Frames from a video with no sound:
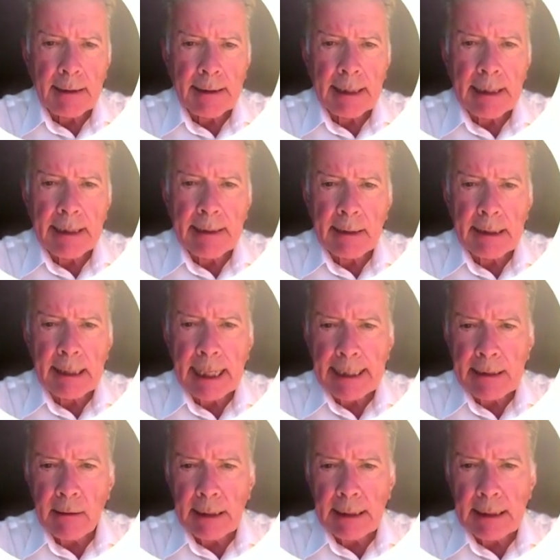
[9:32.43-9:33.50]
they
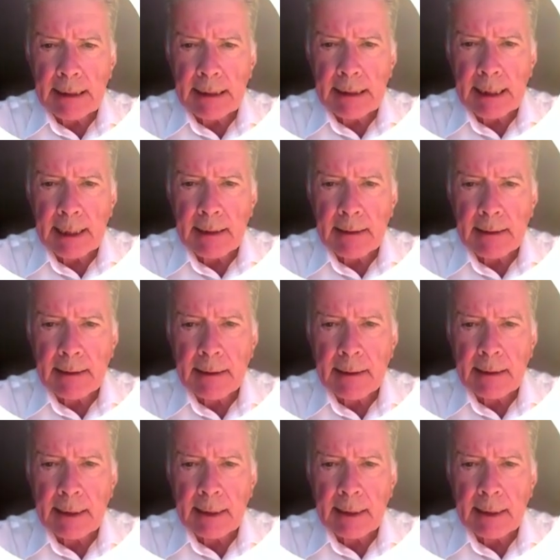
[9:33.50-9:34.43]
calculated that the